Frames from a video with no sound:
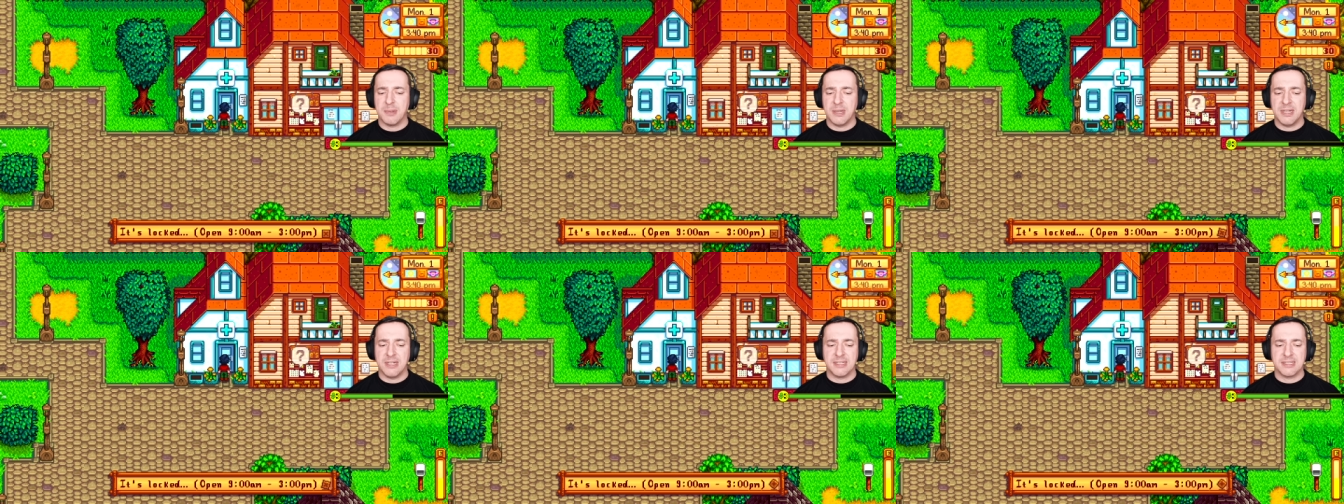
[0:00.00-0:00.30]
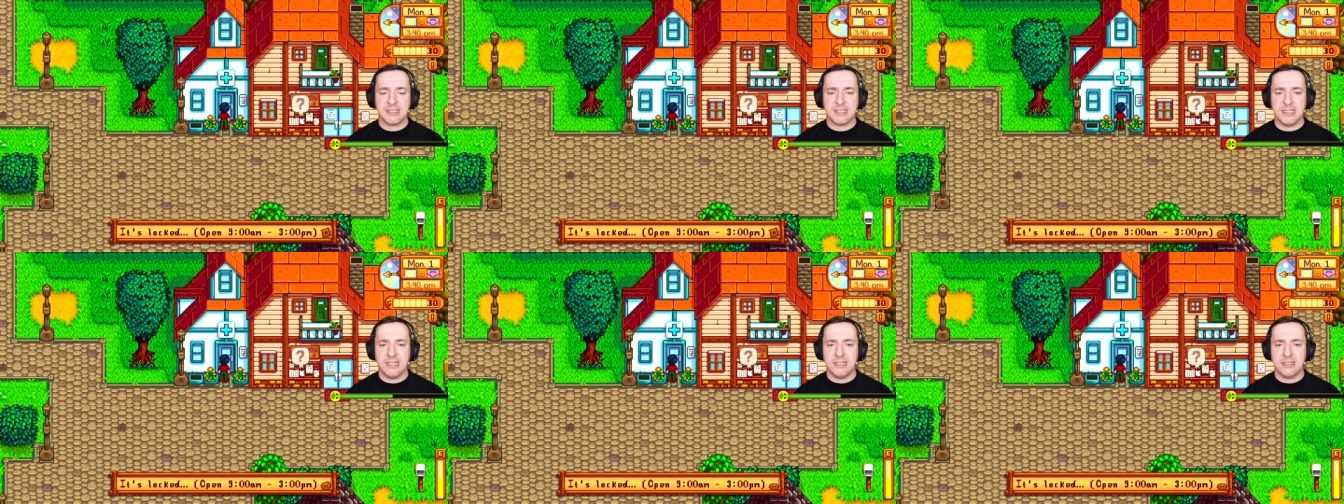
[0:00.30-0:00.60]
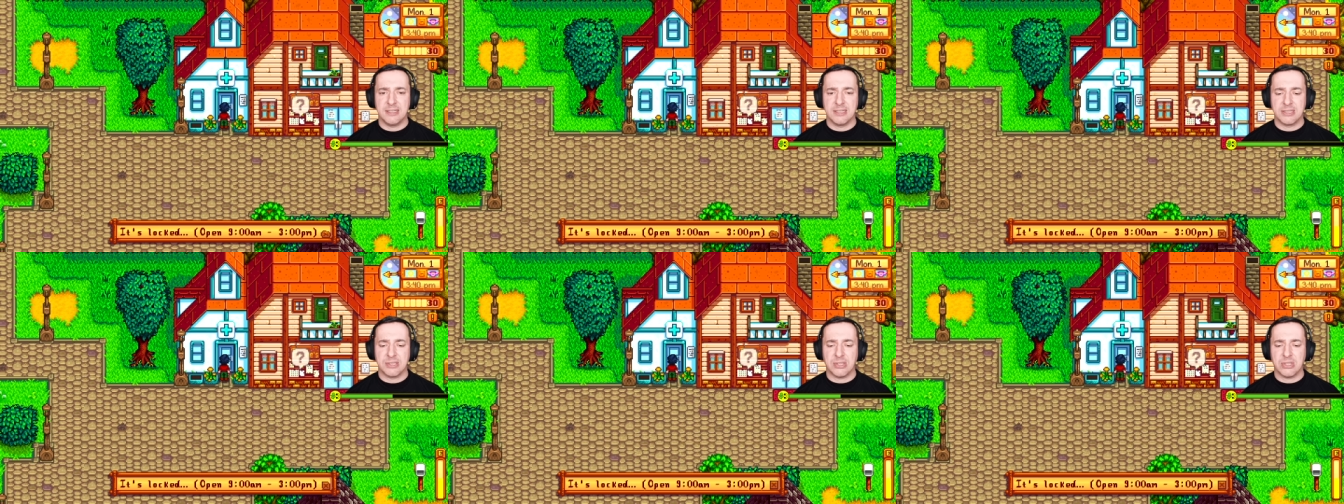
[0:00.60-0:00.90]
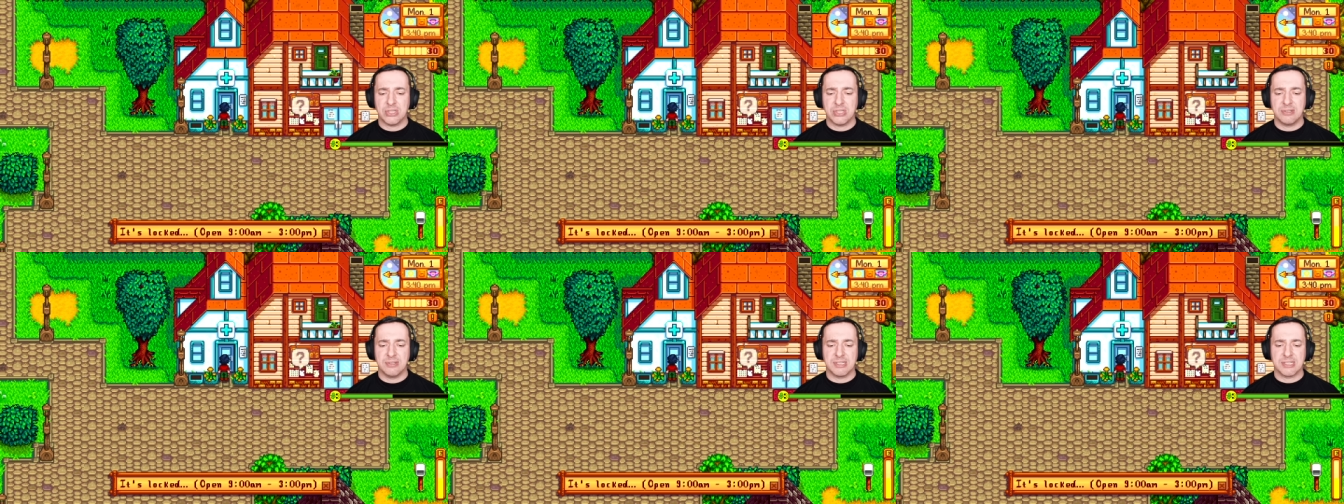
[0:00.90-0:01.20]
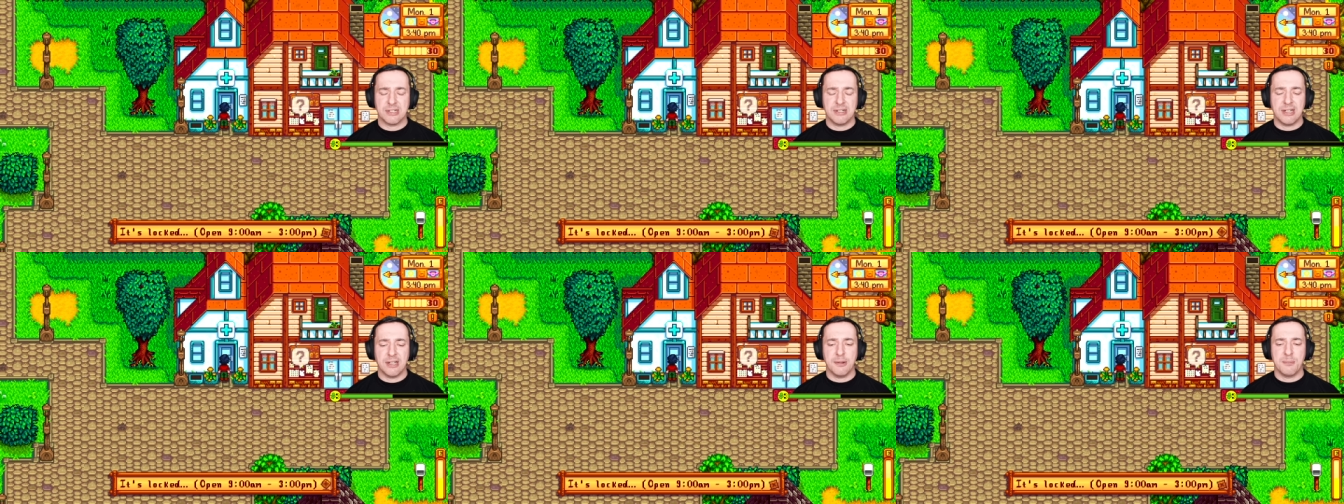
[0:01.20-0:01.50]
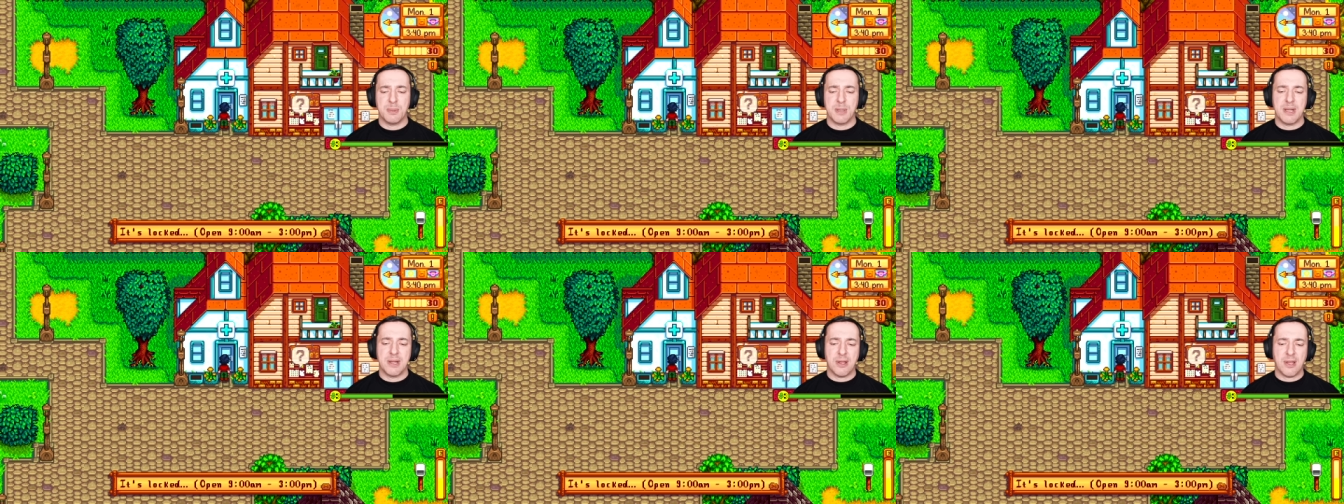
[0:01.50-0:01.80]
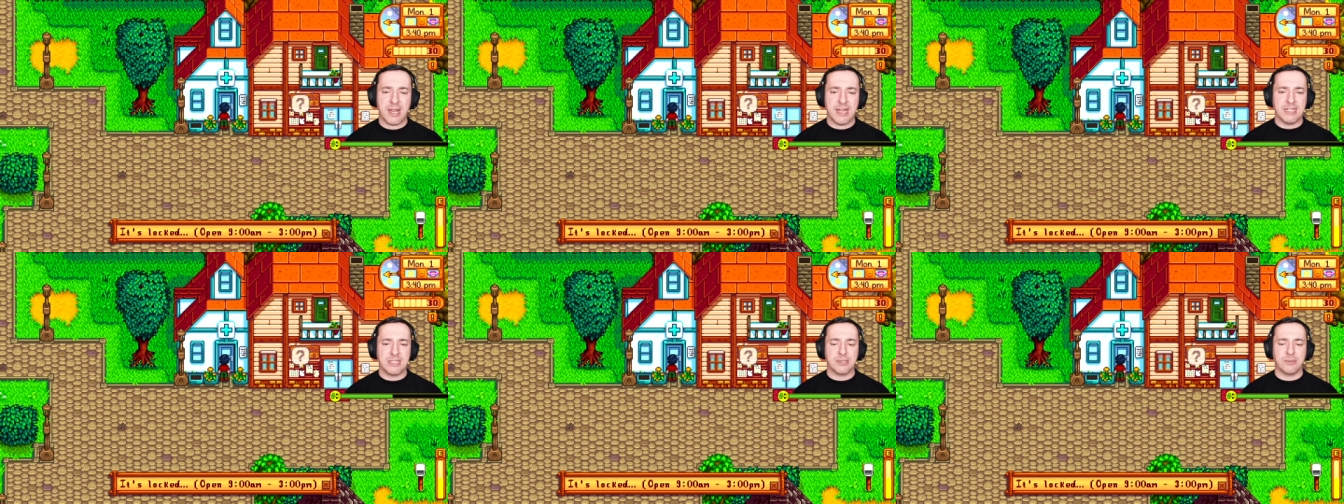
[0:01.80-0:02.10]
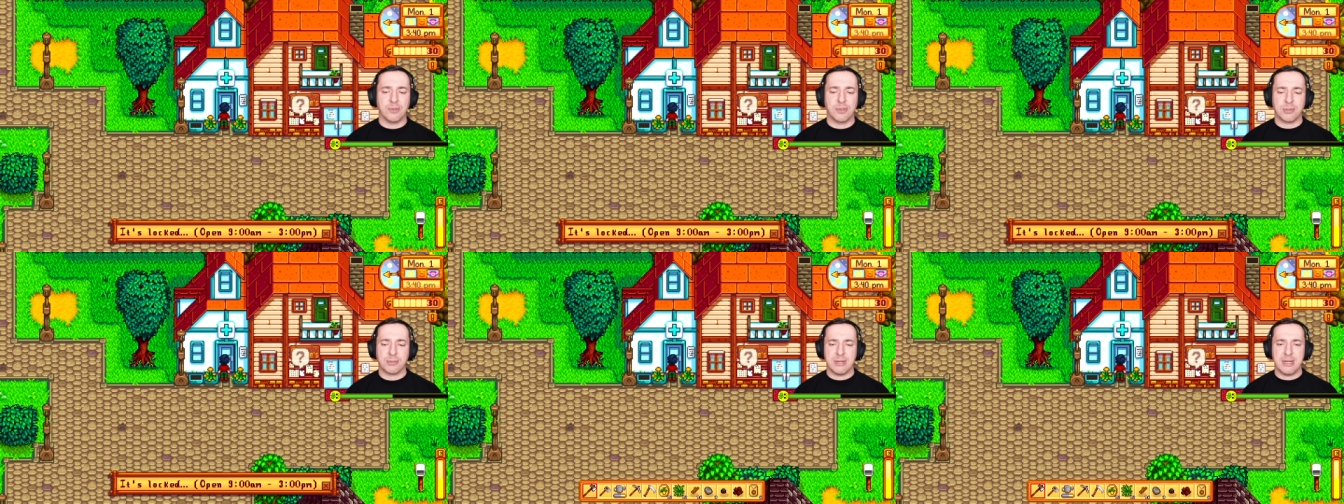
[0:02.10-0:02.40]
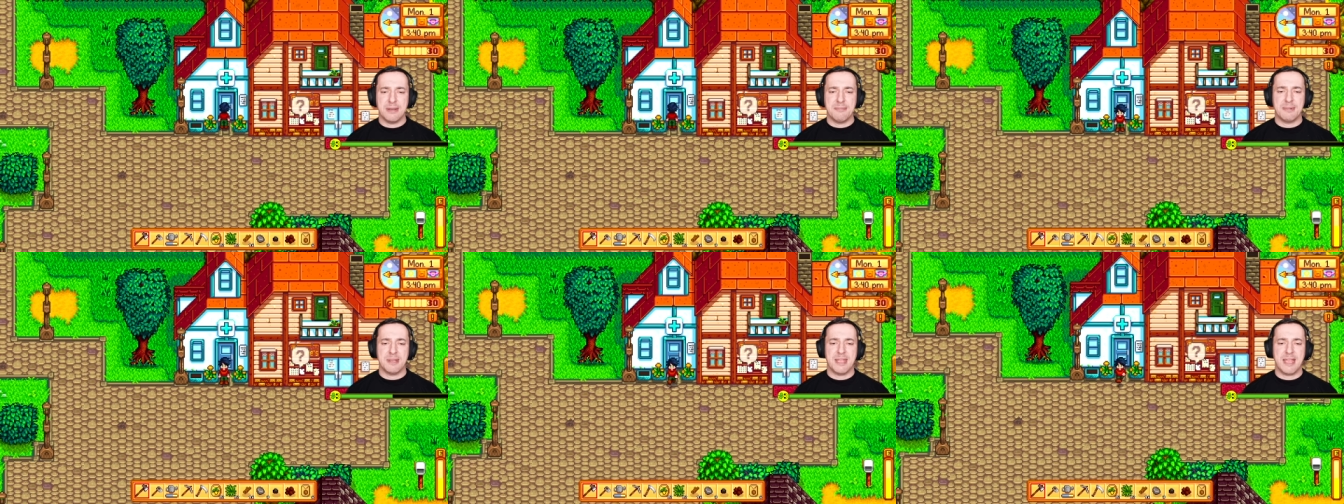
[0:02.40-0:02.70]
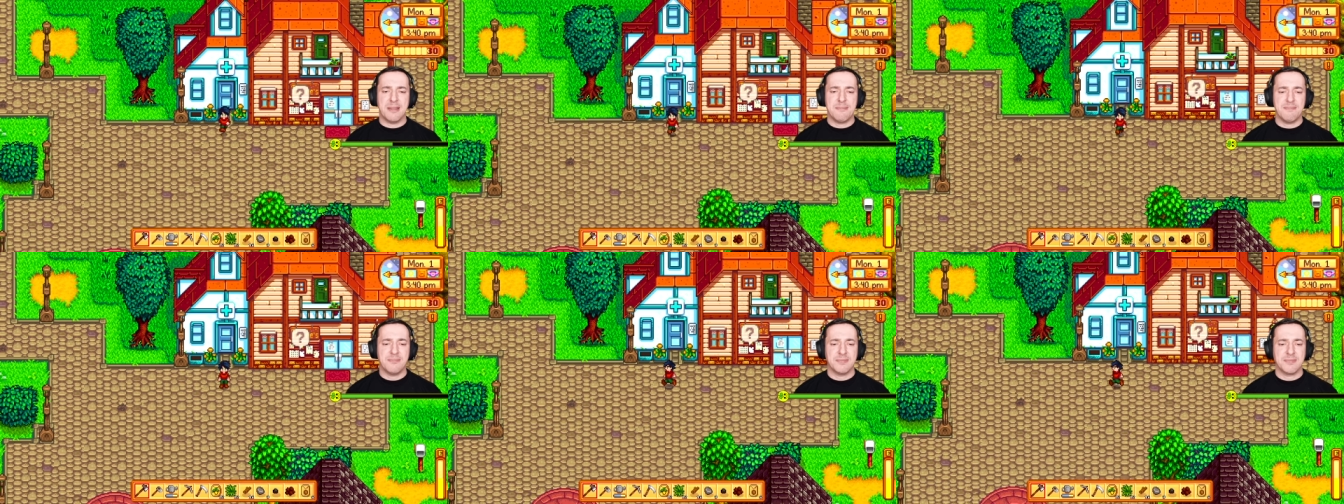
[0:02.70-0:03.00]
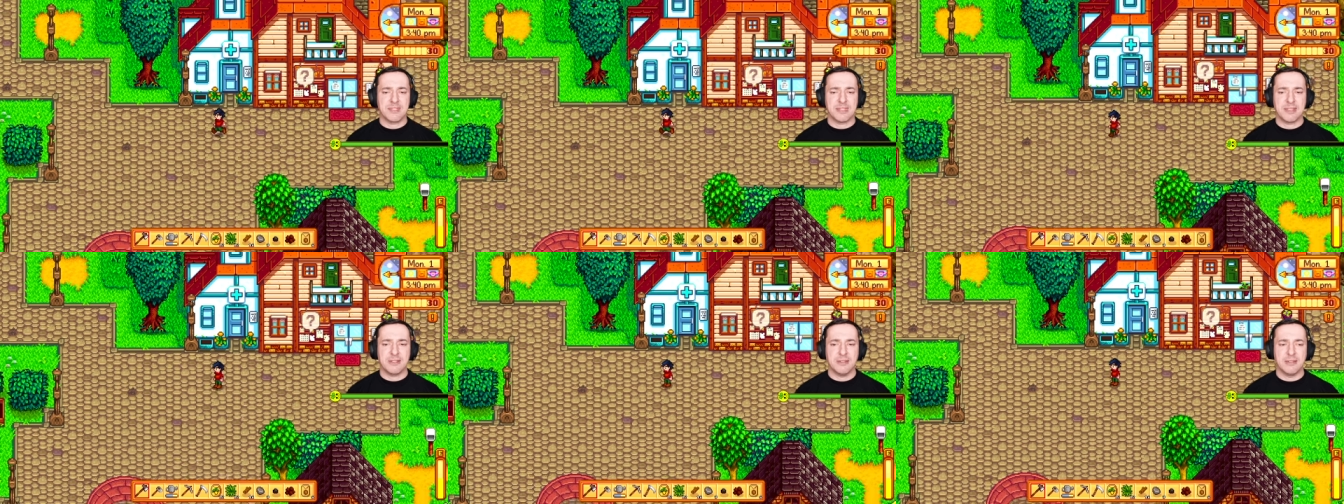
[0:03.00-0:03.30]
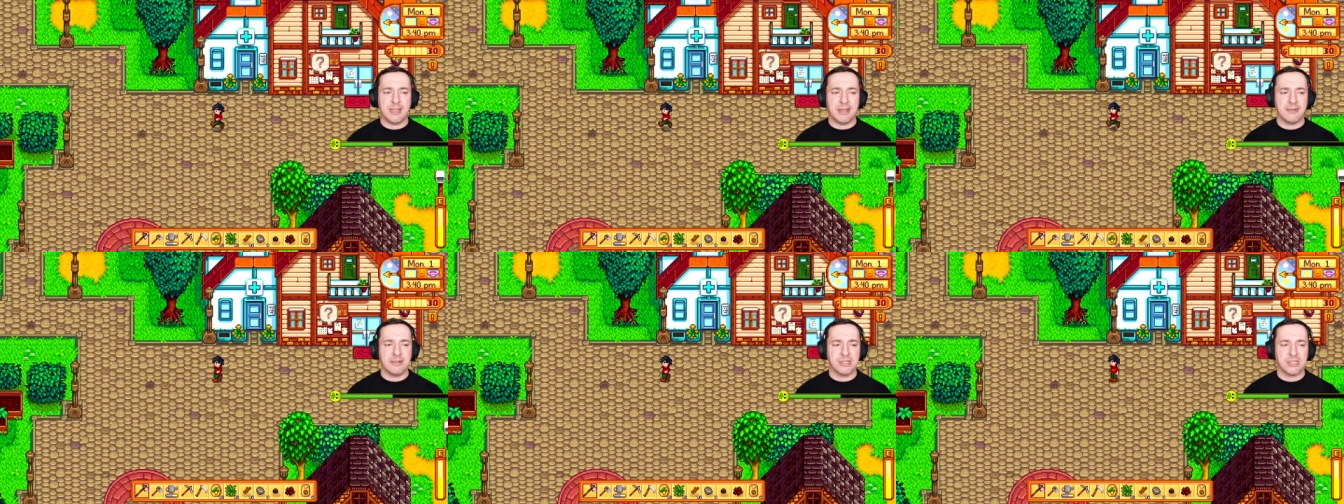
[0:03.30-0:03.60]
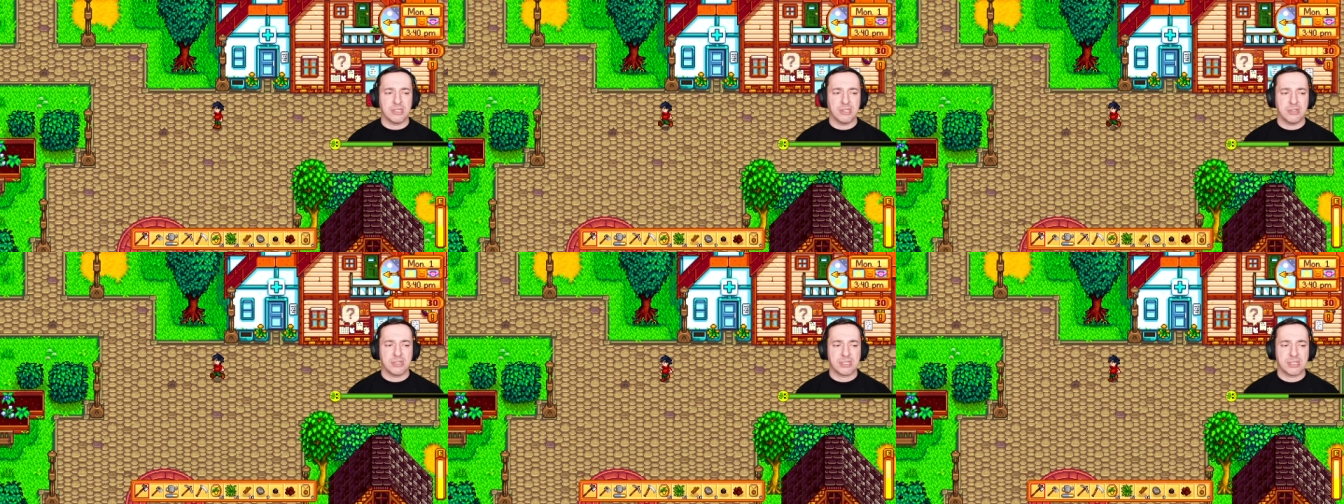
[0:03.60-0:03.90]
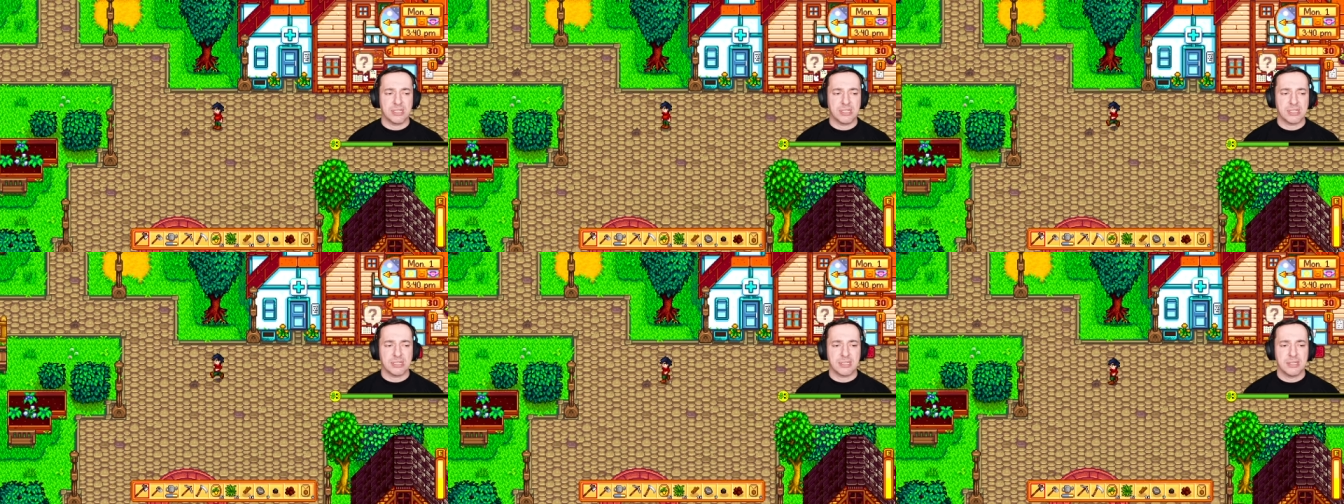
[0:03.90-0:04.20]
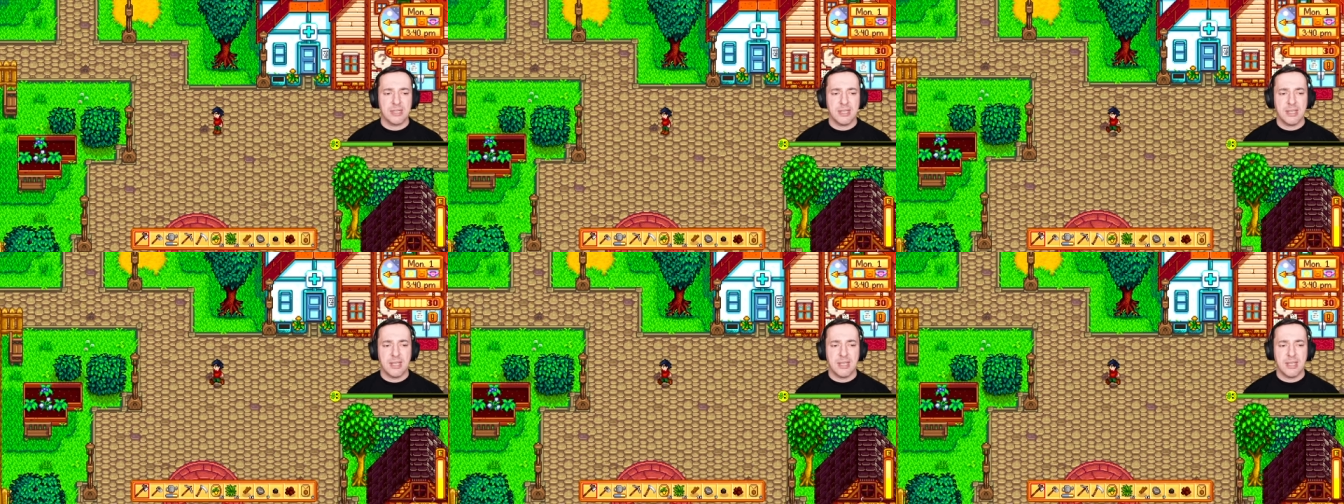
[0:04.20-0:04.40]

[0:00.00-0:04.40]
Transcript: But you can see the doctor is only open 9 till 3 p.m., so that one's useless.